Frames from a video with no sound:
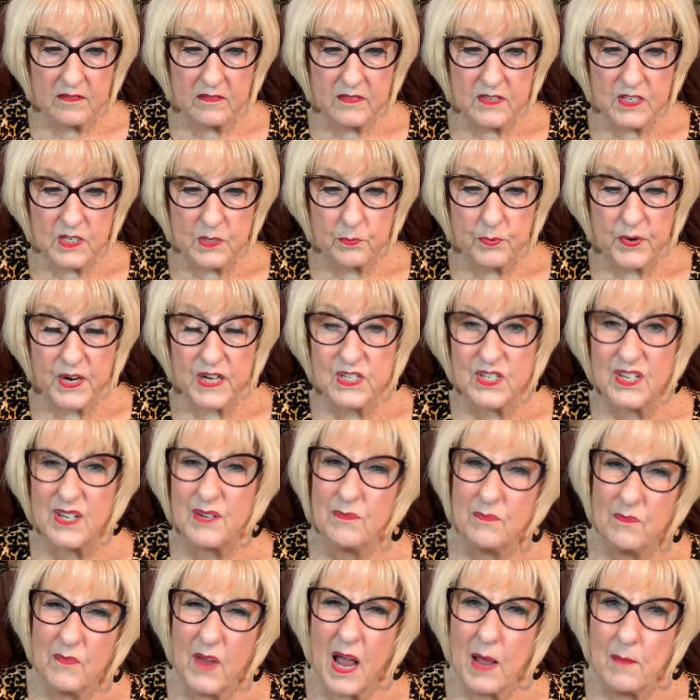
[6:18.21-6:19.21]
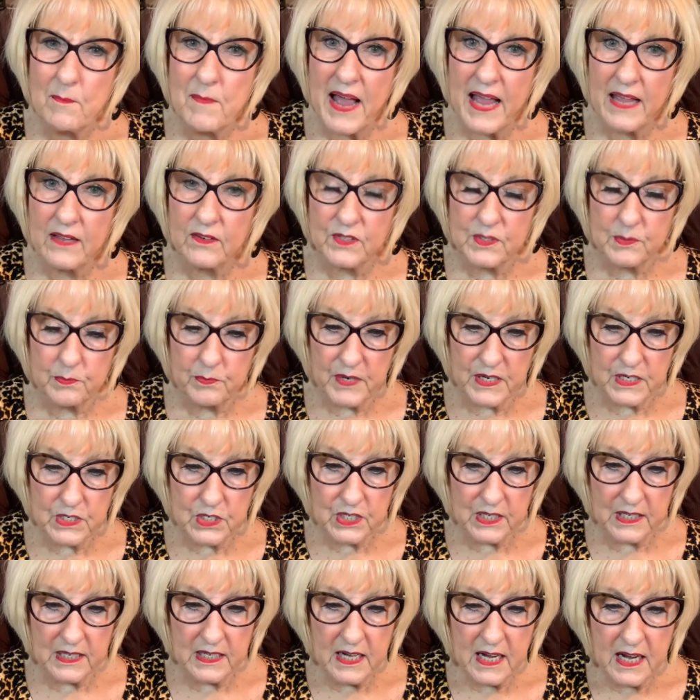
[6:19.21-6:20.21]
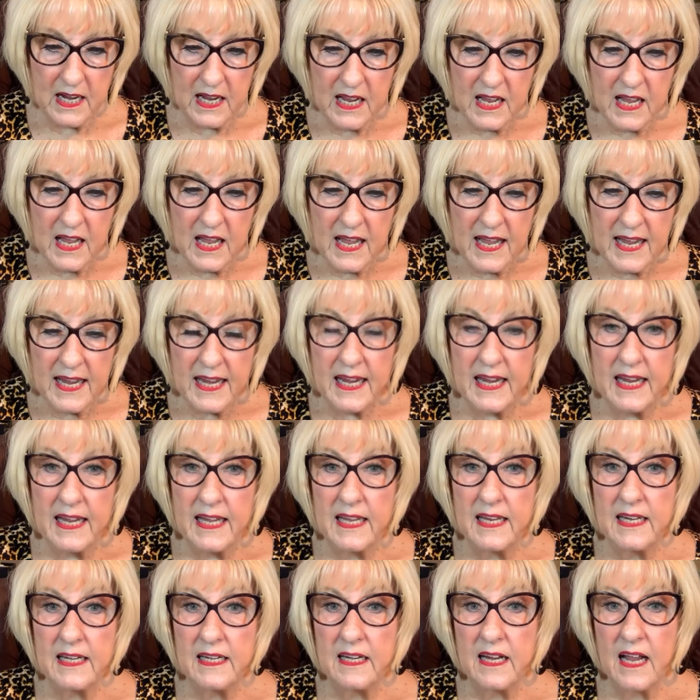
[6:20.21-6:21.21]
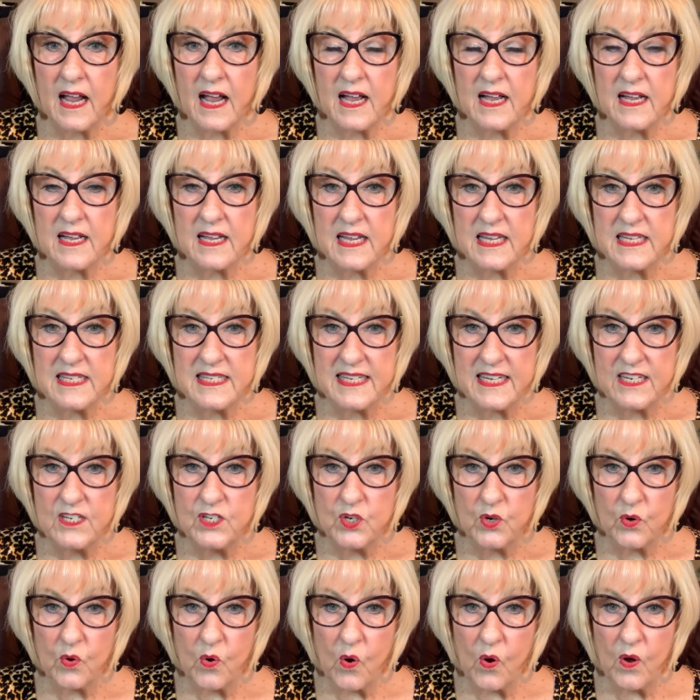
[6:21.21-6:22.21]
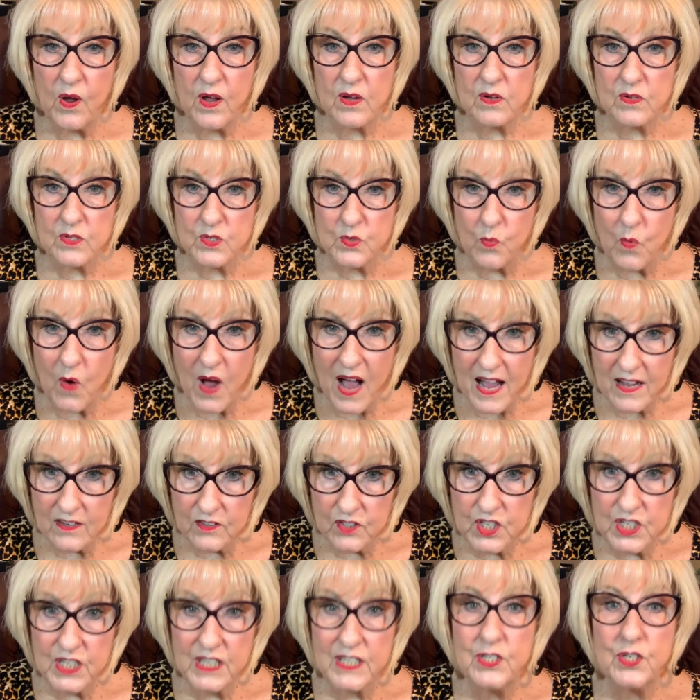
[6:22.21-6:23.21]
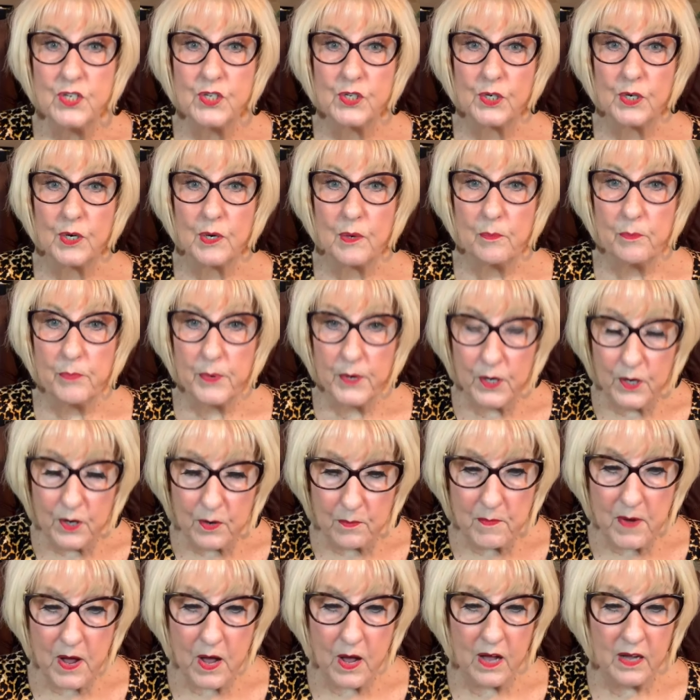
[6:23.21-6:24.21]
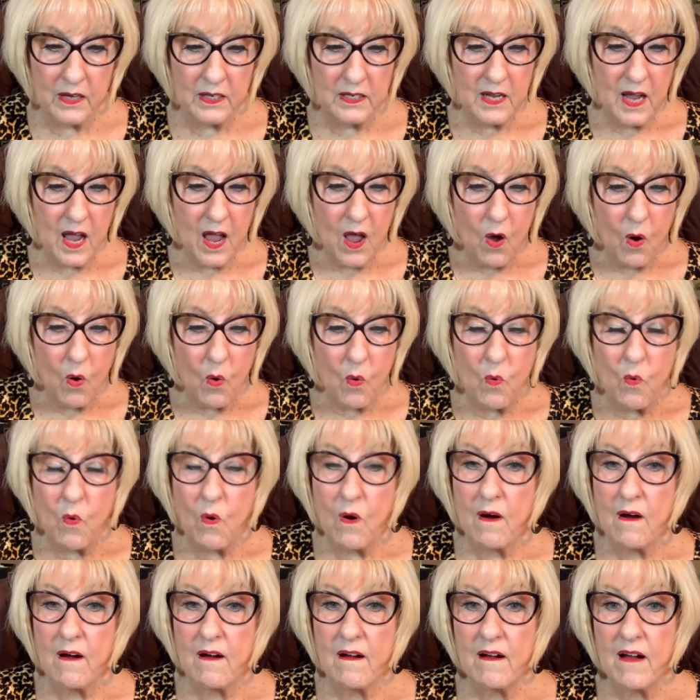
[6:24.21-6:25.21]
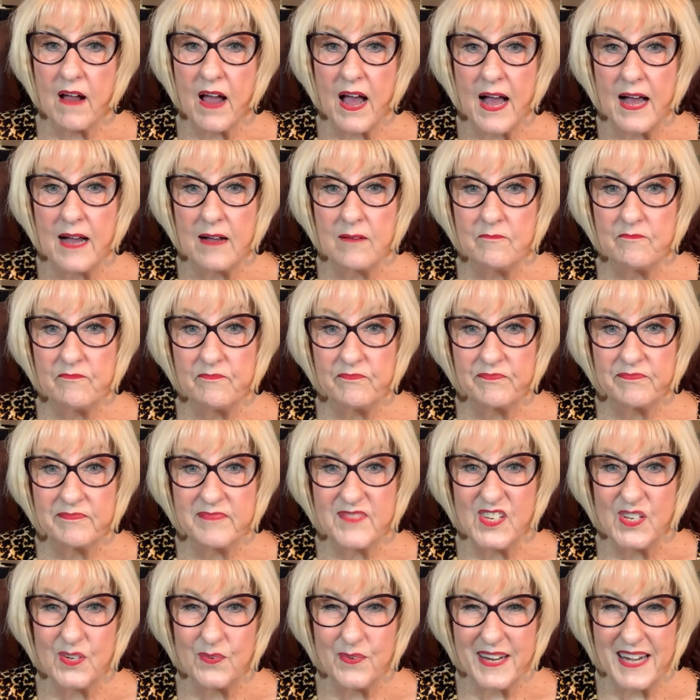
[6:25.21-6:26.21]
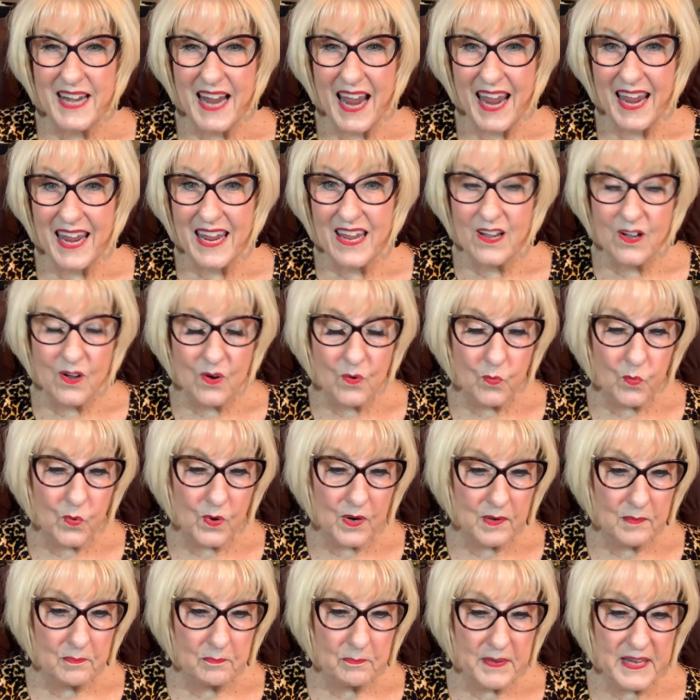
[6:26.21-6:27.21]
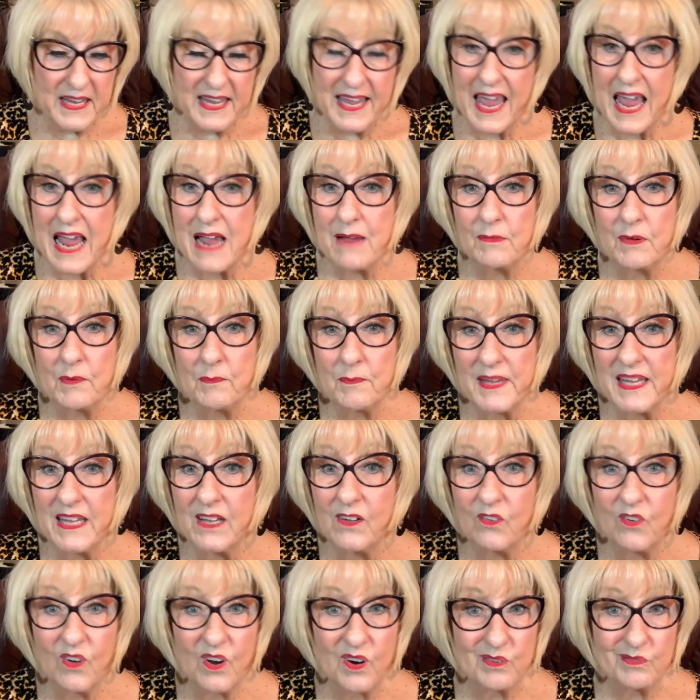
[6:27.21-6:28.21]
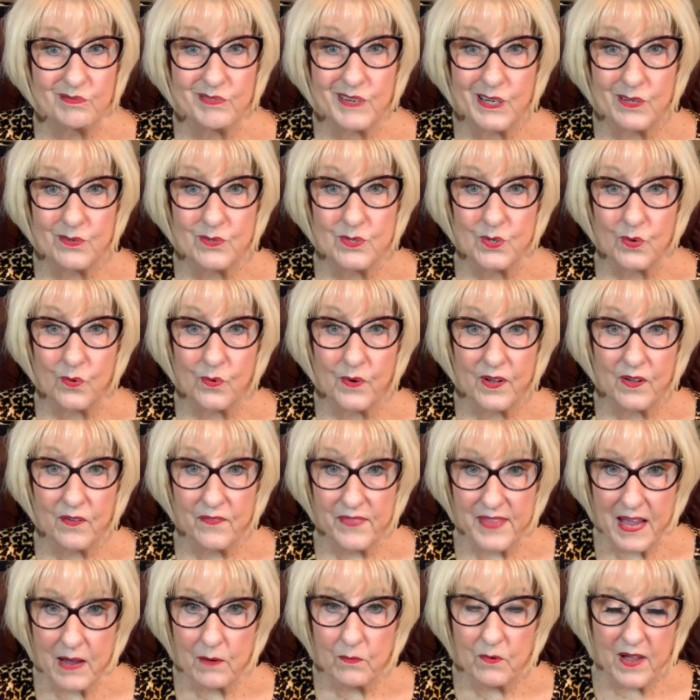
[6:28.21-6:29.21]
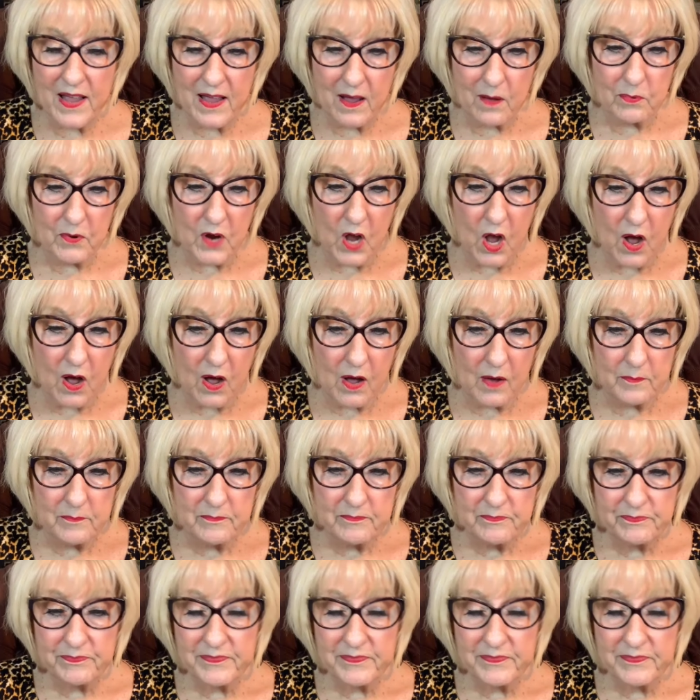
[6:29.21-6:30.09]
depression, a mild depression. In essential oils, wild ginger or bergamot, or to inhale would be chamomile or rose oil. That will help calm.